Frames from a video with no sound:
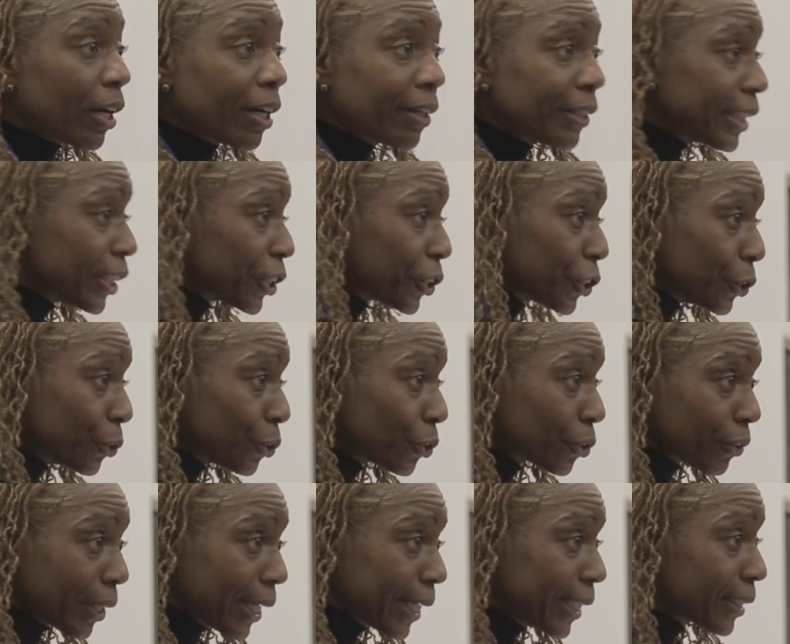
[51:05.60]
her issues,
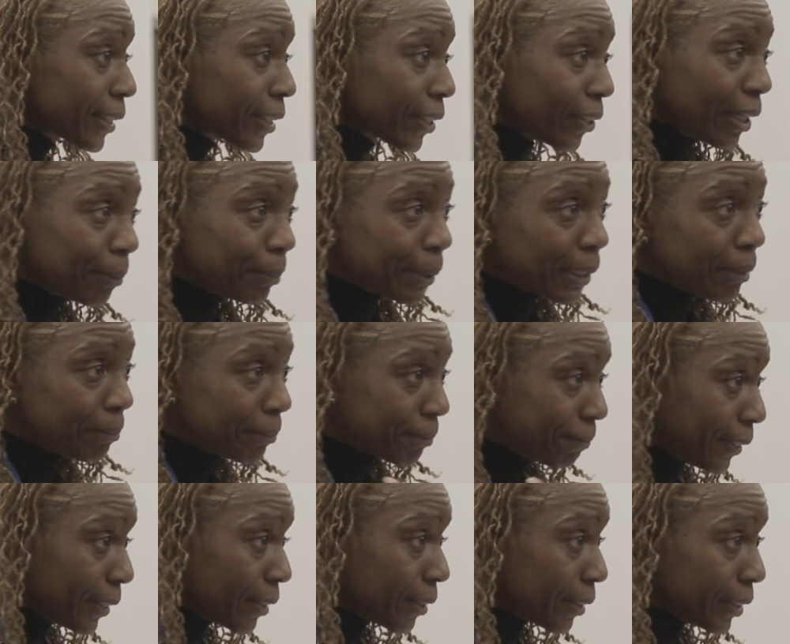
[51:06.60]
right? So, I mean, I'm
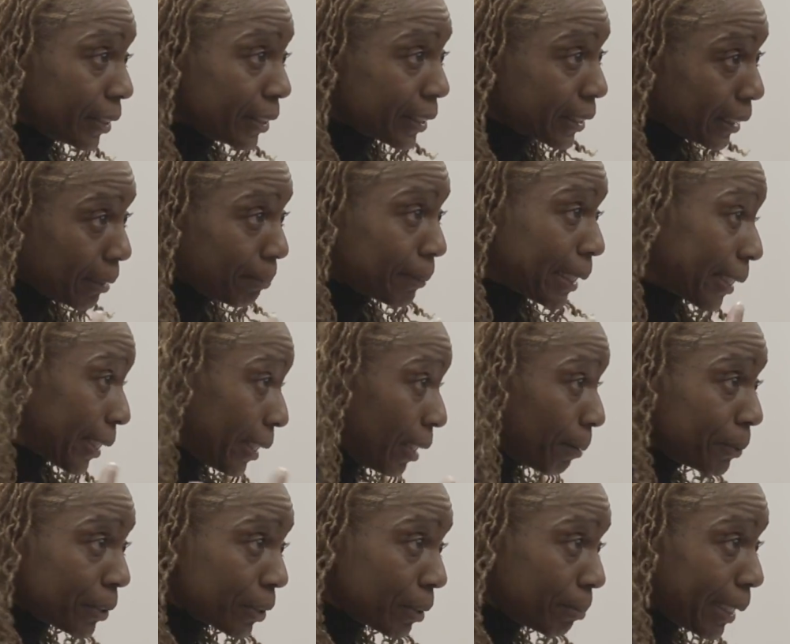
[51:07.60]
feeling good because I'm like
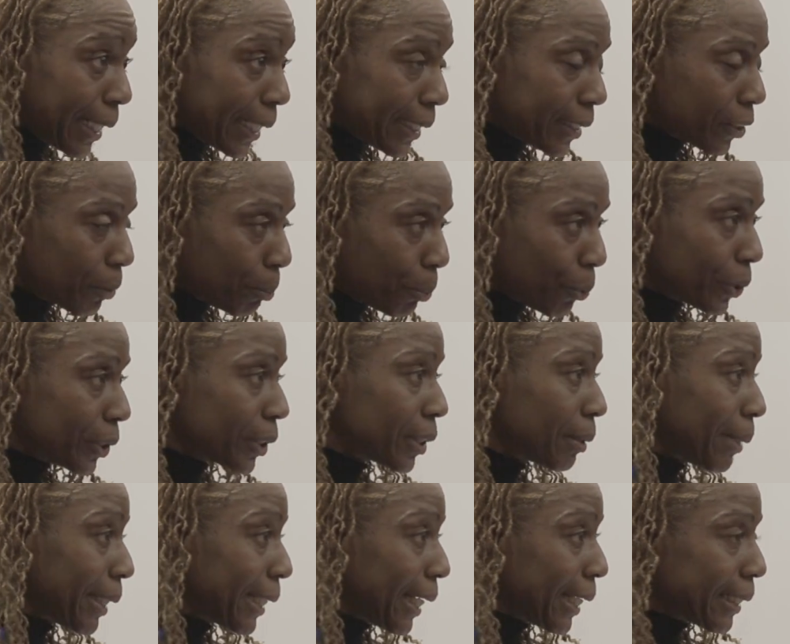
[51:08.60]
helping somebody, supporting
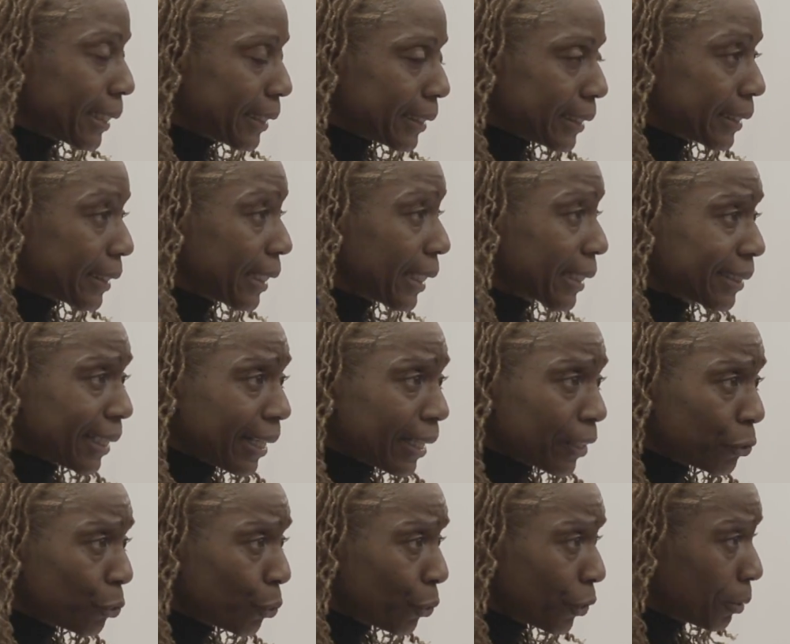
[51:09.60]
somebody. I get this text, I
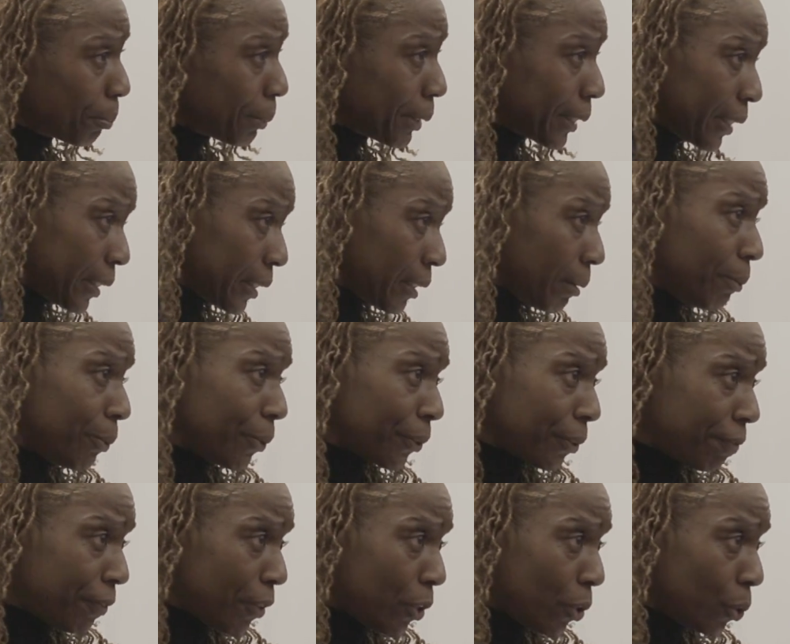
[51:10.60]
ignore it because I'm on the
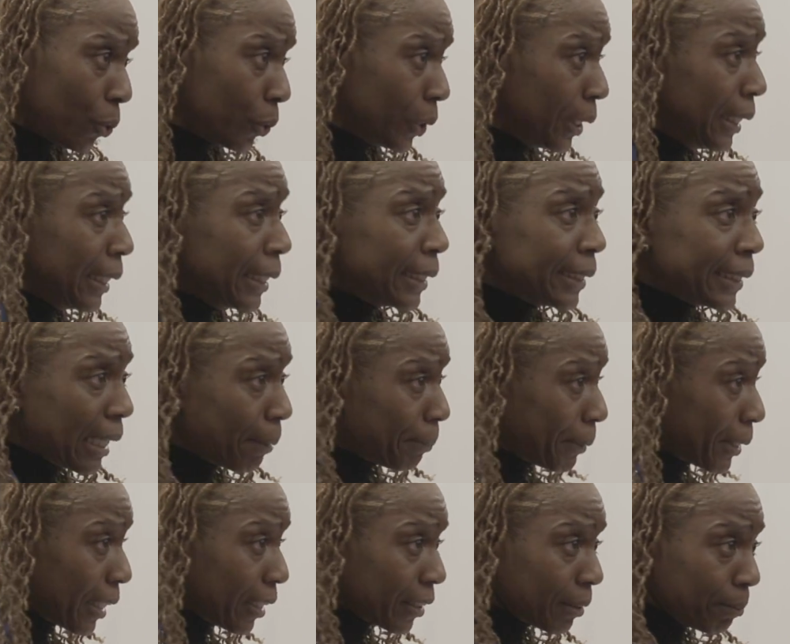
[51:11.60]
phone, not
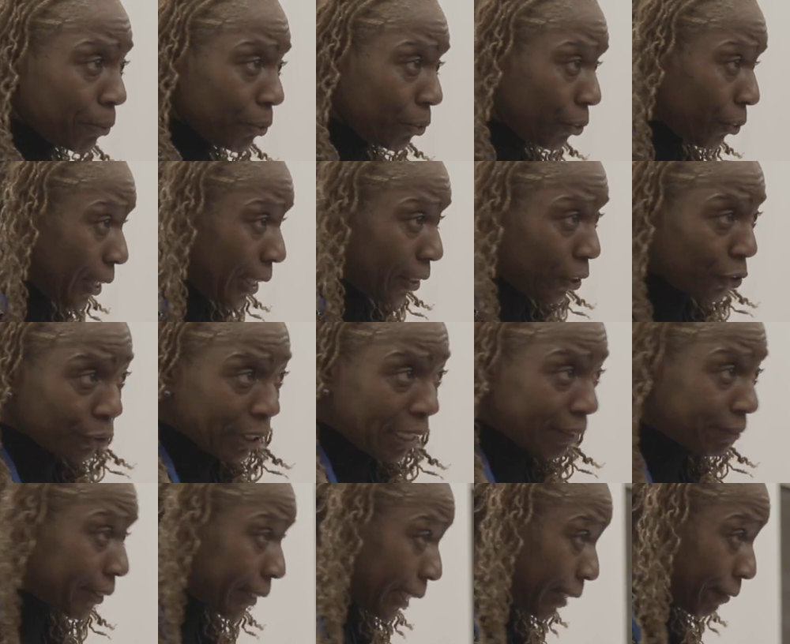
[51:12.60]
because I'm trying to
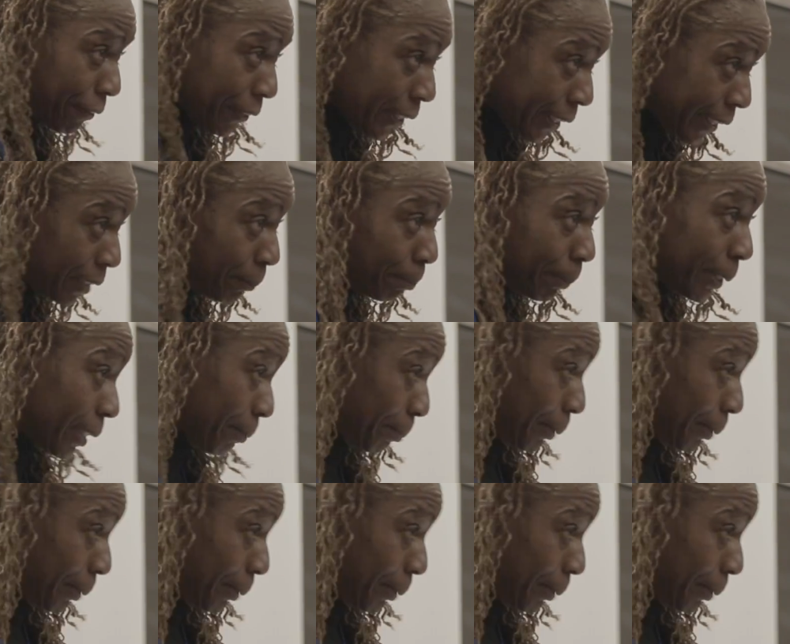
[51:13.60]
drive safely, but